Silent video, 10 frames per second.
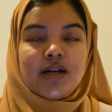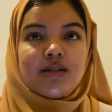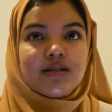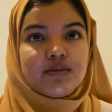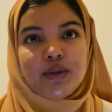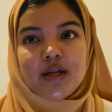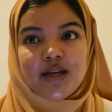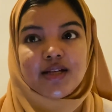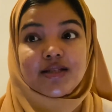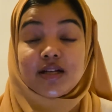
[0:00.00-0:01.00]
This
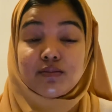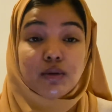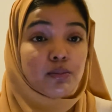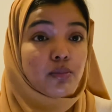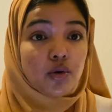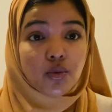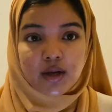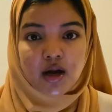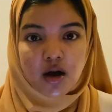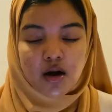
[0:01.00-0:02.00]
playlist has been
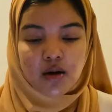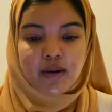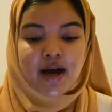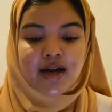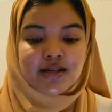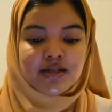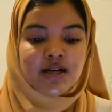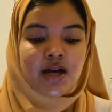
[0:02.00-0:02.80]
blowing up, and